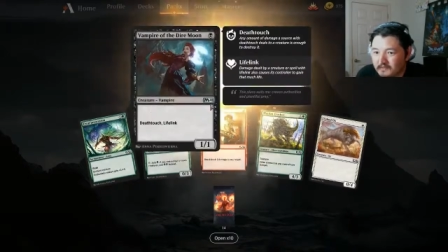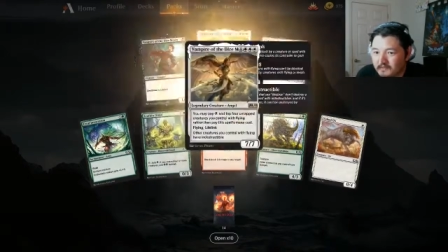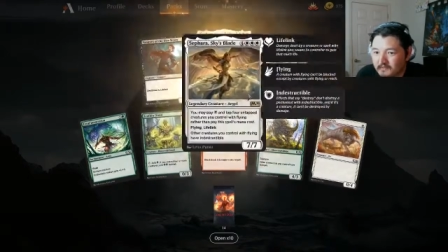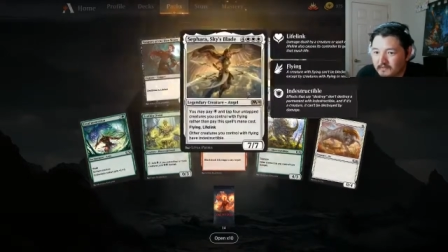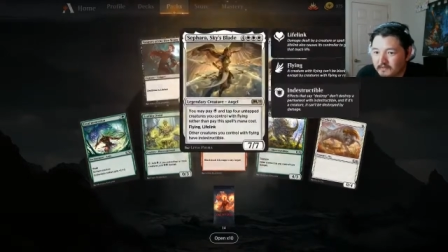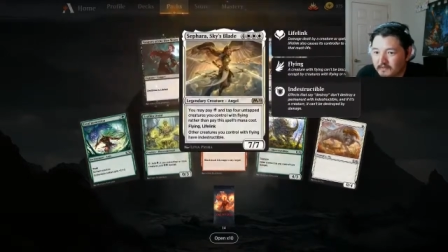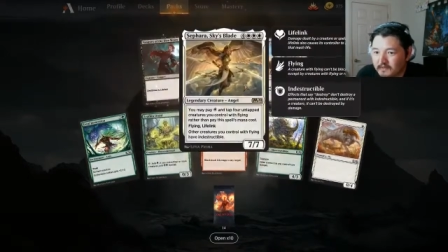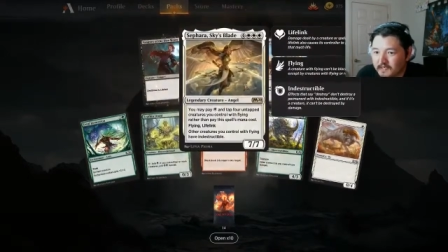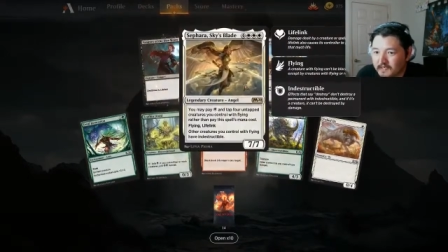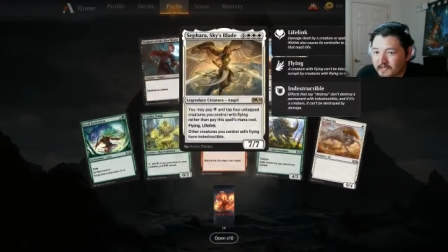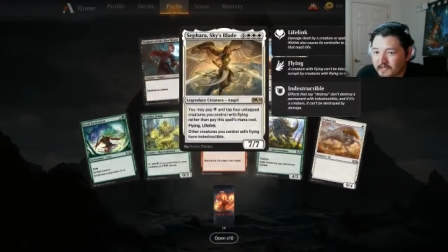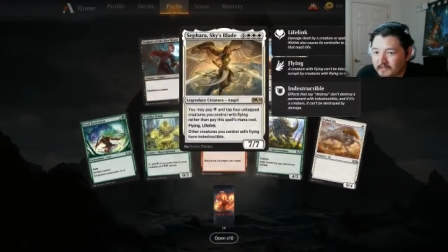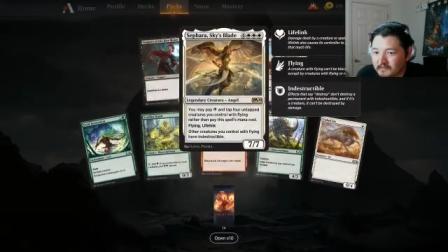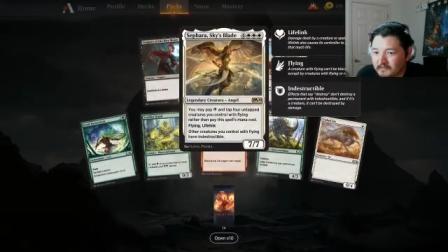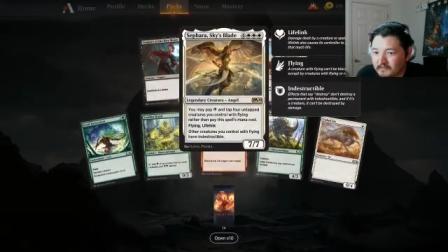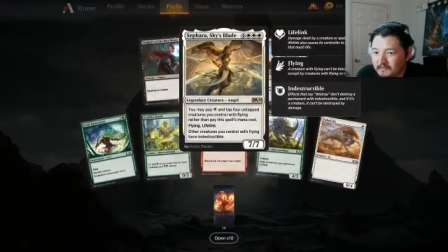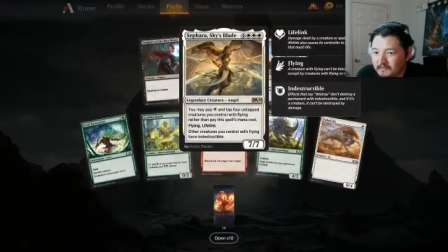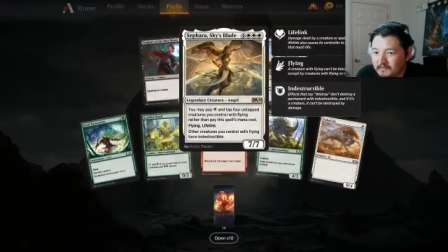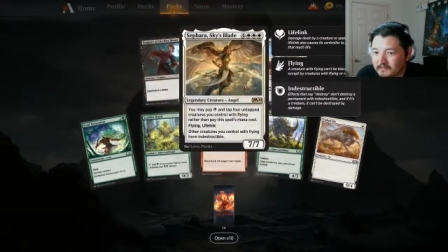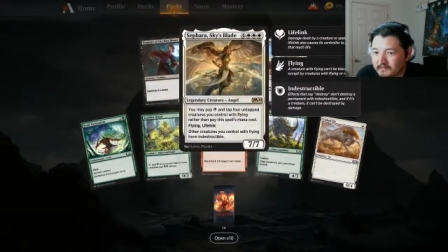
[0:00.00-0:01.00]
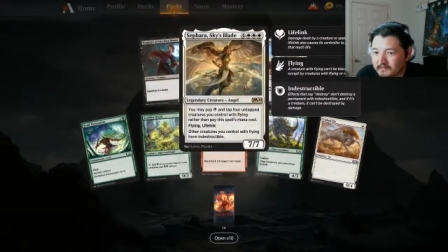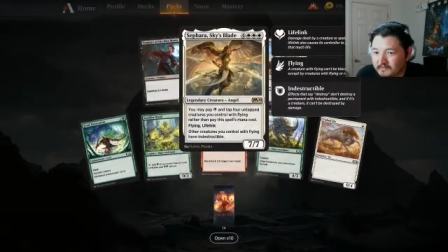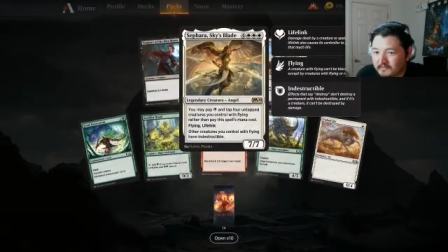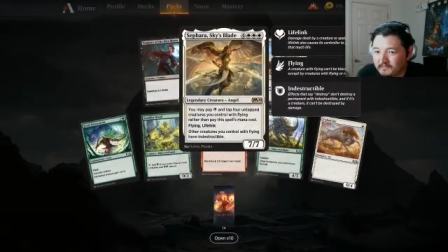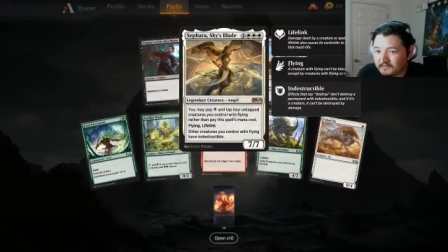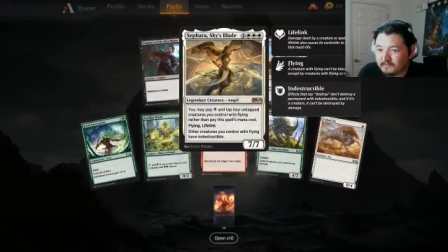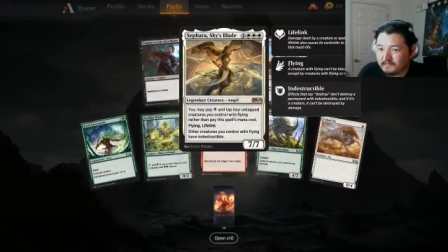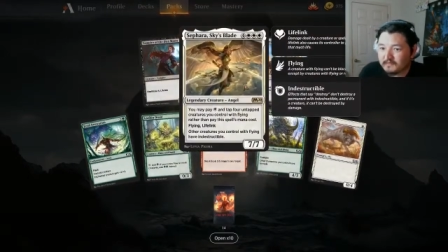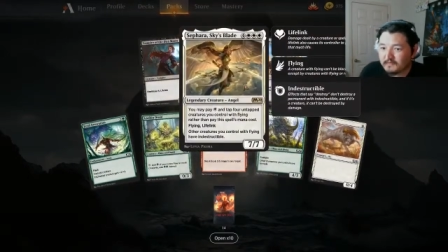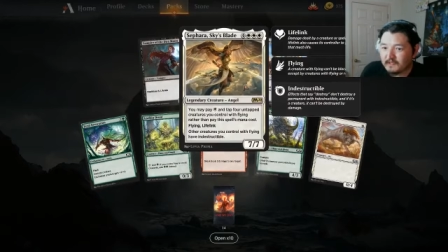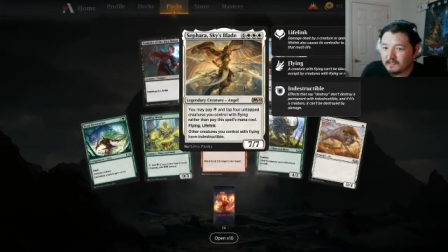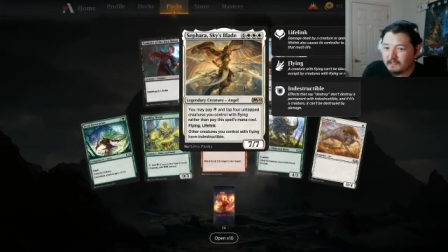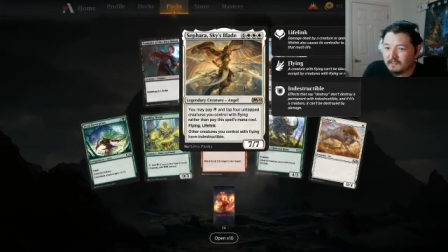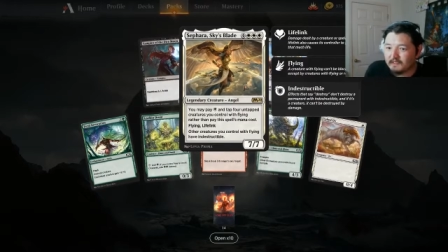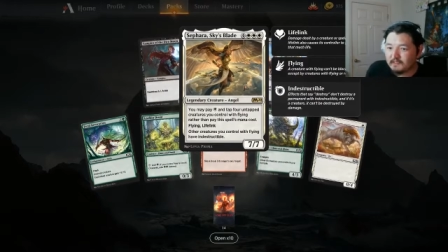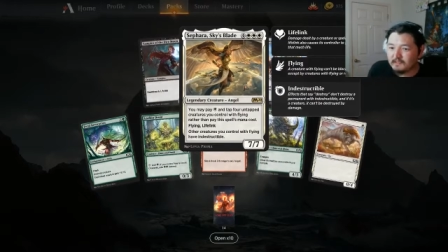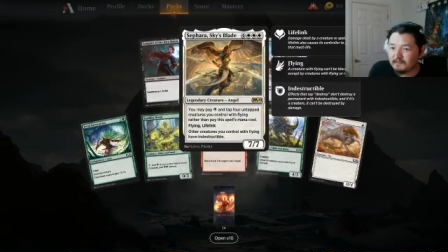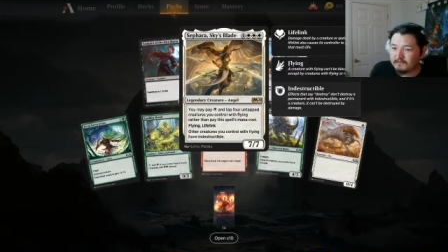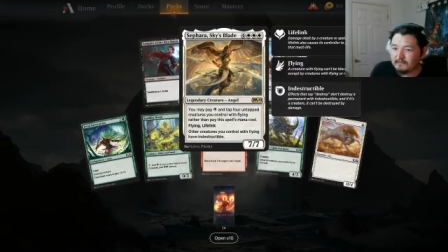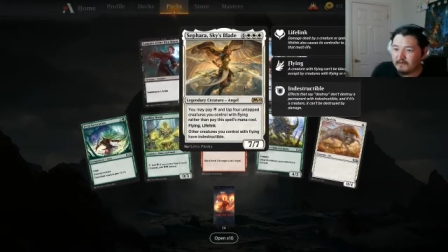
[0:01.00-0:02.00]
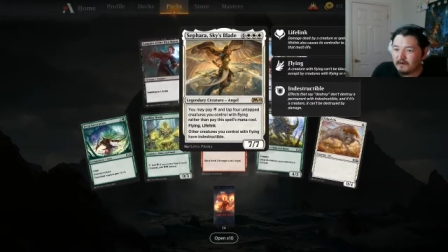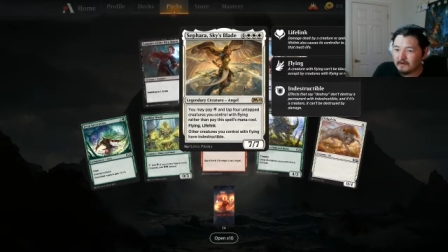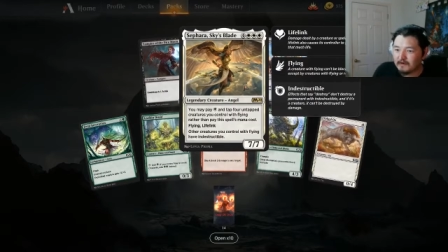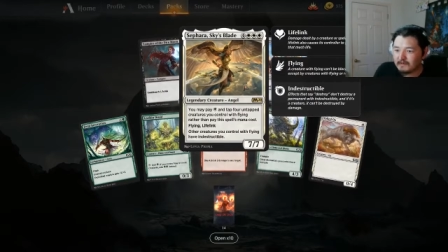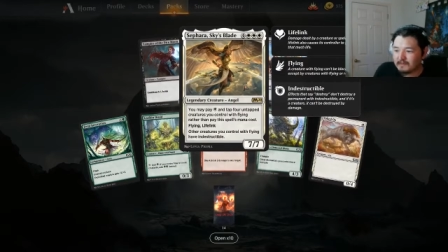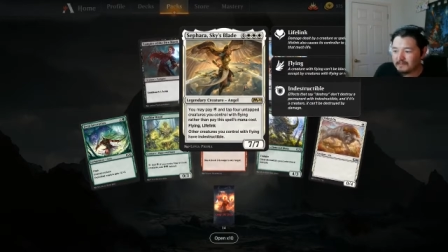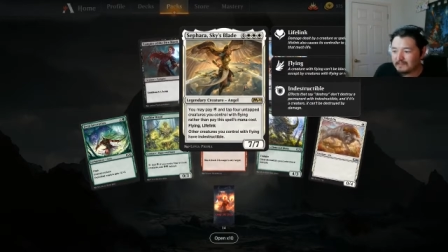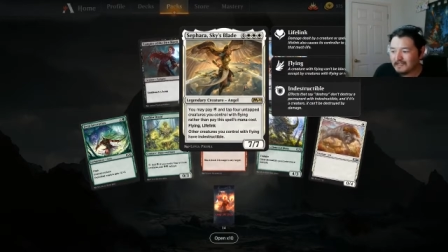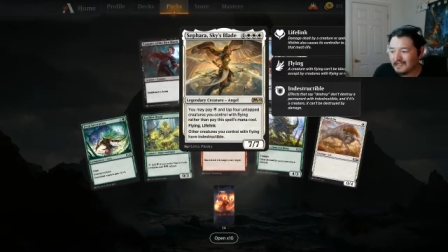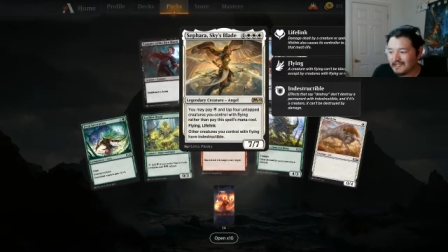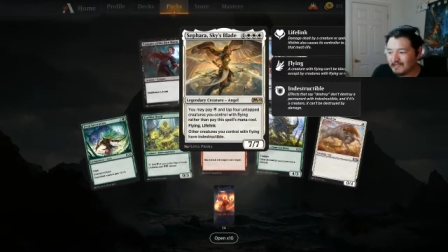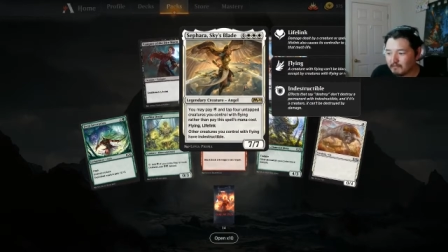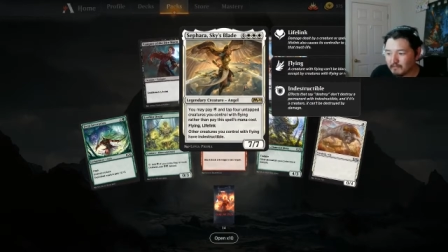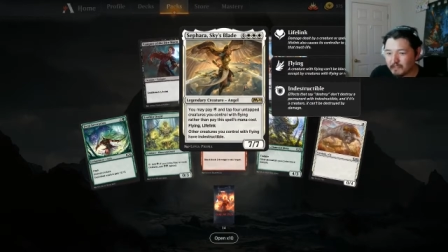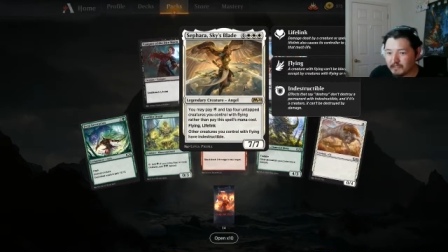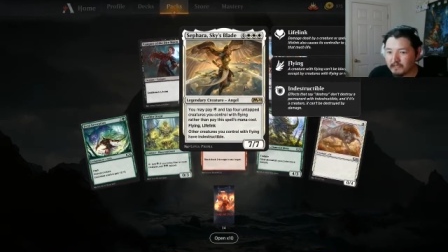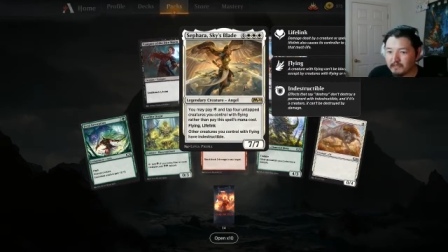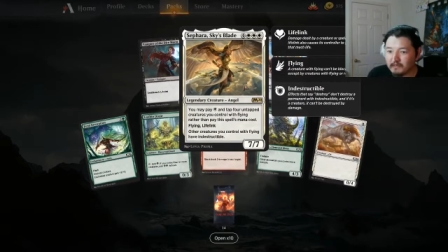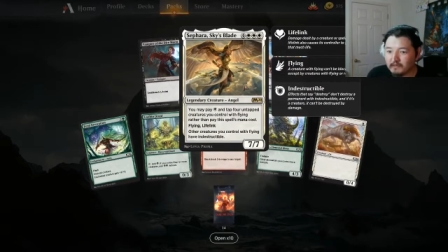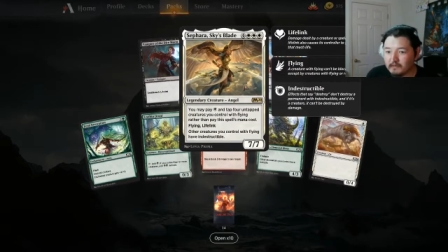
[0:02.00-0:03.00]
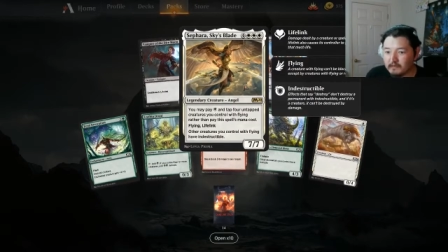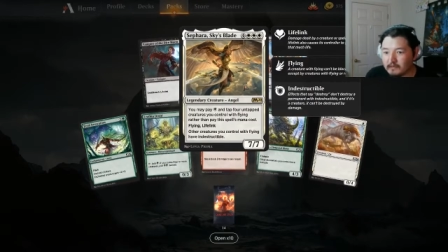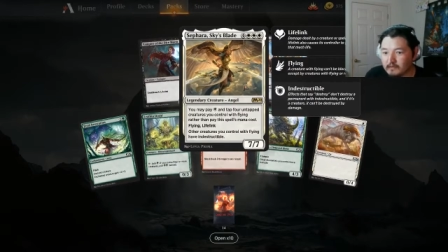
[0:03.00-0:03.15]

What we got? Safari Skyblade.